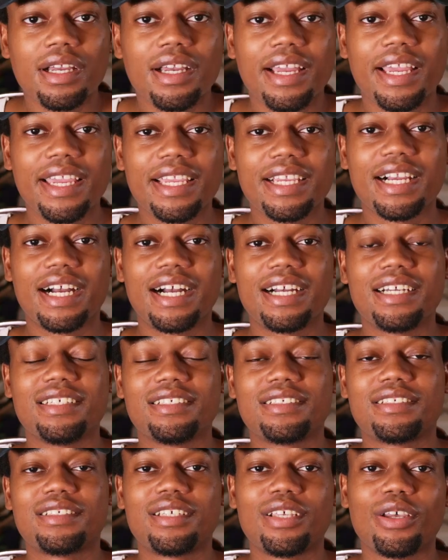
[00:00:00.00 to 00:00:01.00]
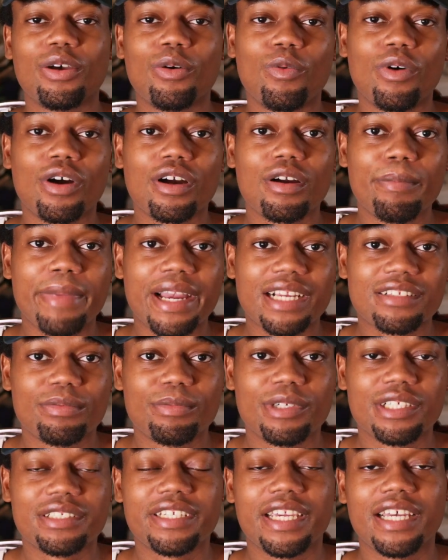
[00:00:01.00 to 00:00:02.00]
Hey guys, welcome back to
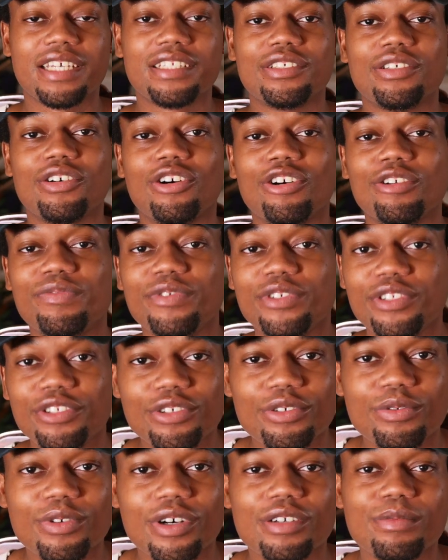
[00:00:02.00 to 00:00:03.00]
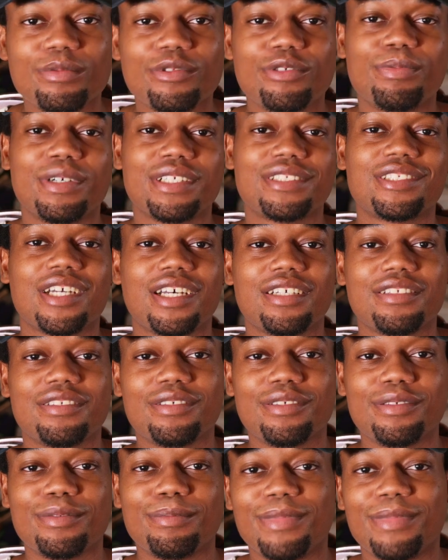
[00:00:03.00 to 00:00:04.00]
my channel, or if you're new, welcome to my
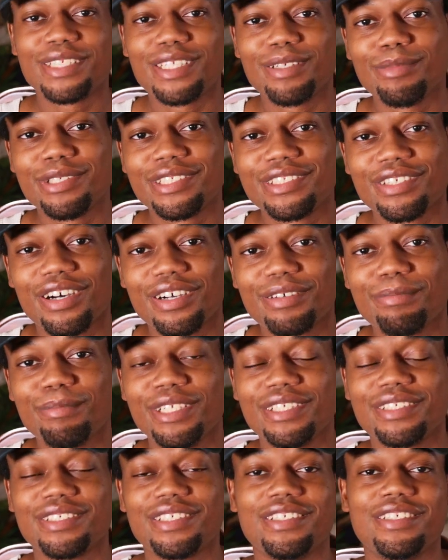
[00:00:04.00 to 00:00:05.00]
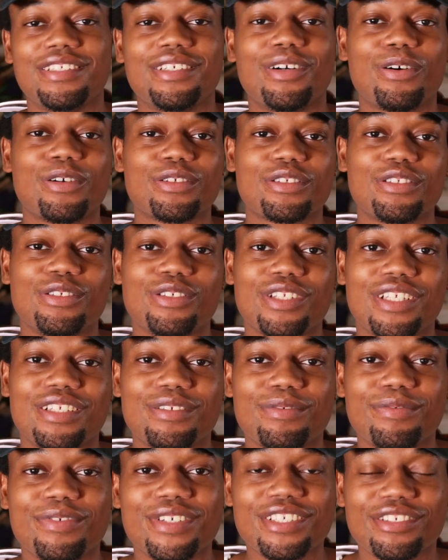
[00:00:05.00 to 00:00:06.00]
channel. name is Tom Mason, also known as
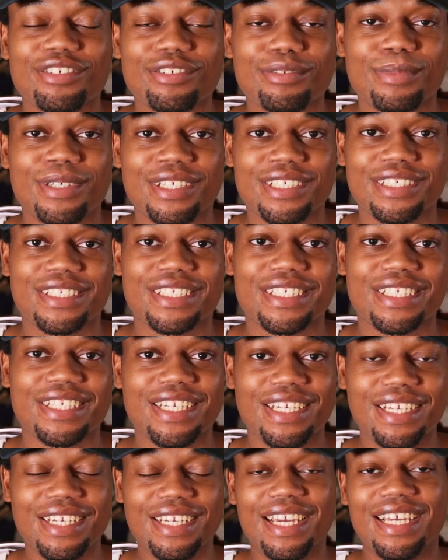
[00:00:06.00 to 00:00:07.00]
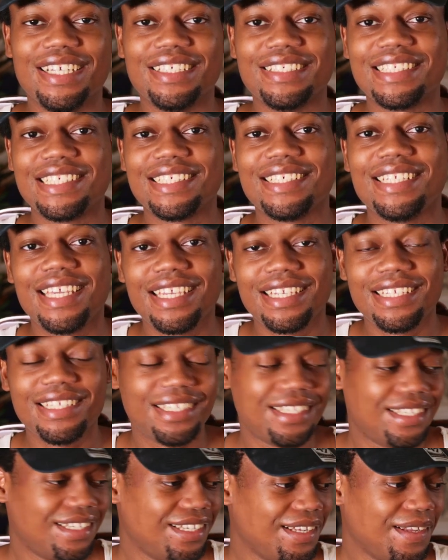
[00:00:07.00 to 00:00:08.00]
Visual Martian, and today
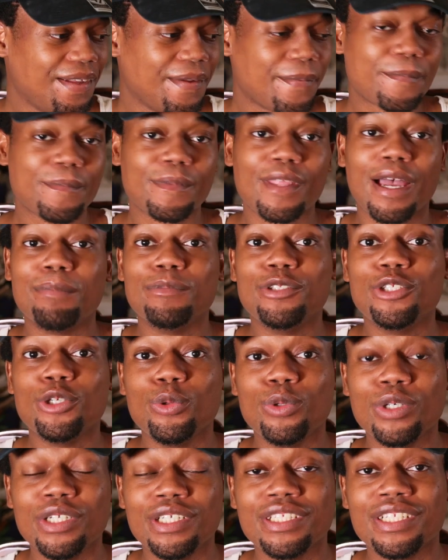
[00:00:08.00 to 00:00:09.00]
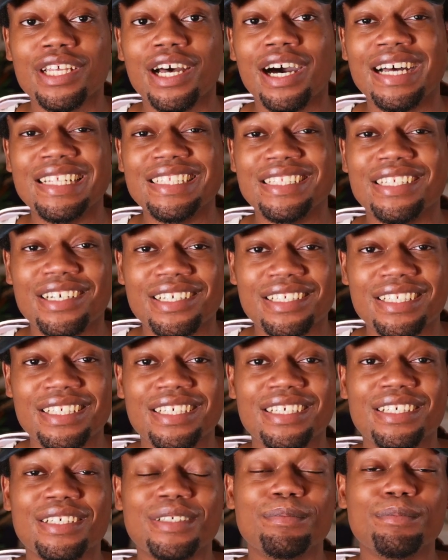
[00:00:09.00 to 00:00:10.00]
I'm doing
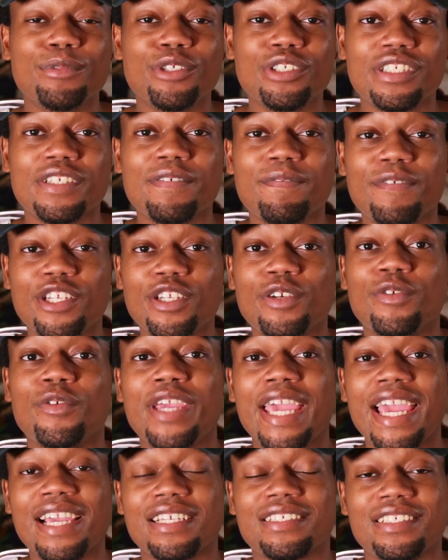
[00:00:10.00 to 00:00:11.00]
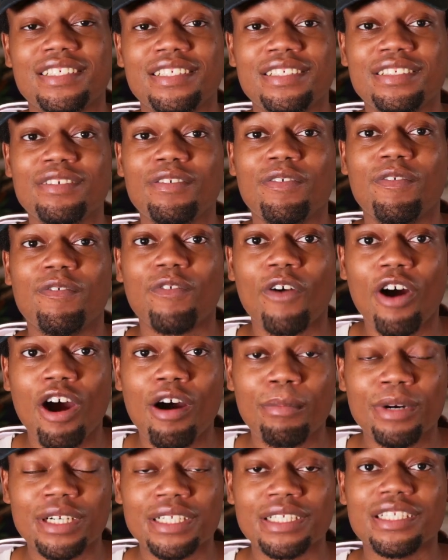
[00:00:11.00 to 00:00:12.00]
another music video reaction
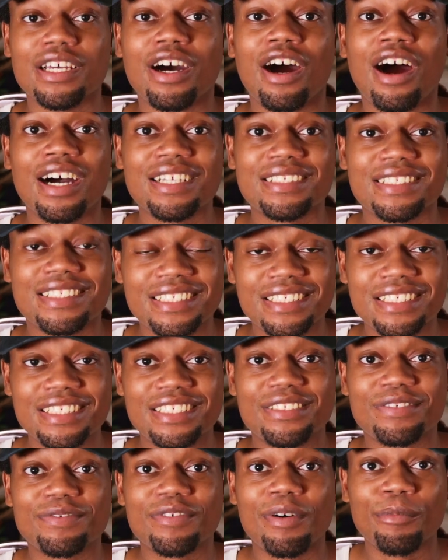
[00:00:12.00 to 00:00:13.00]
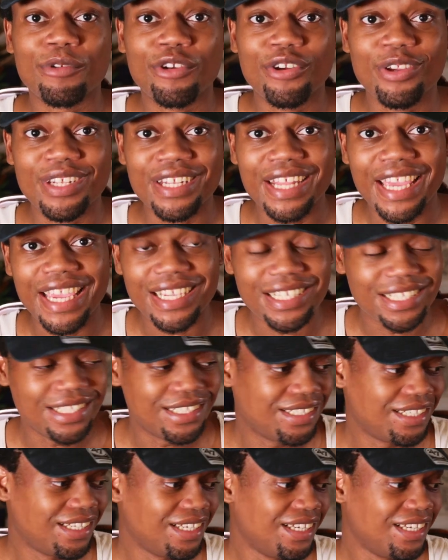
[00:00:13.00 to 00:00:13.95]
from an artist from Grenada.